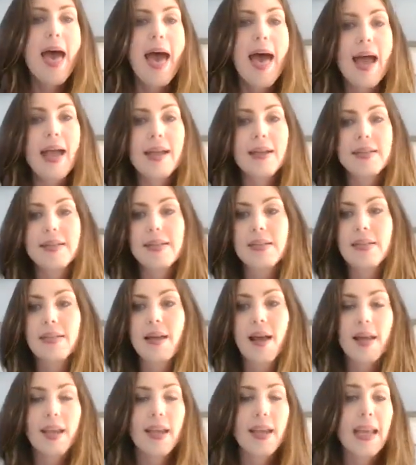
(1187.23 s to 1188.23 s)
and
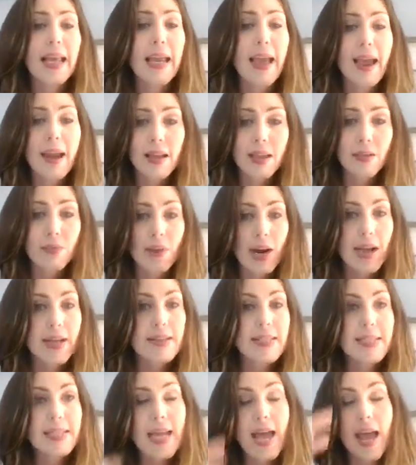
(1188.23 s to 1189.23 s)
not getting any rest